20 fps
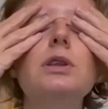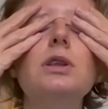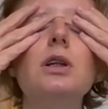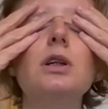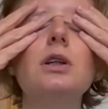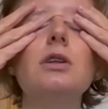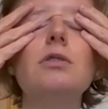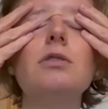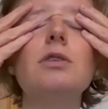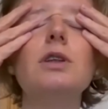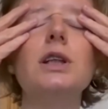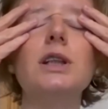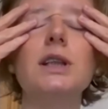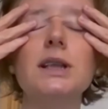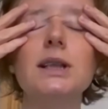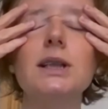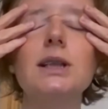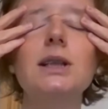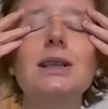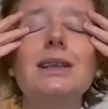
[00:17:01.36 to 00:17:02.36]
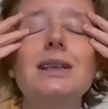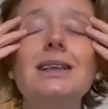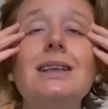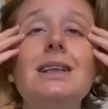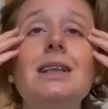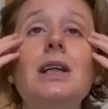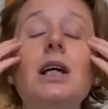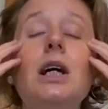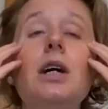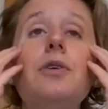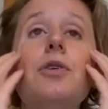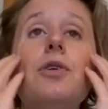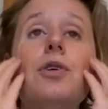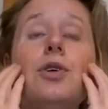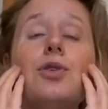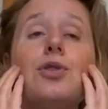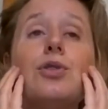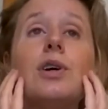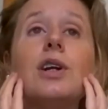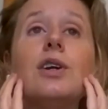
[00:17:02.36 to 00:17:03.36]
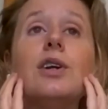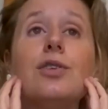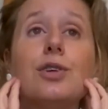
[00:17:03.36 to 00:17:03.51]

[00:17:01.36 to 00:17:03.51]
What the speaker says: down your face. And all you're trying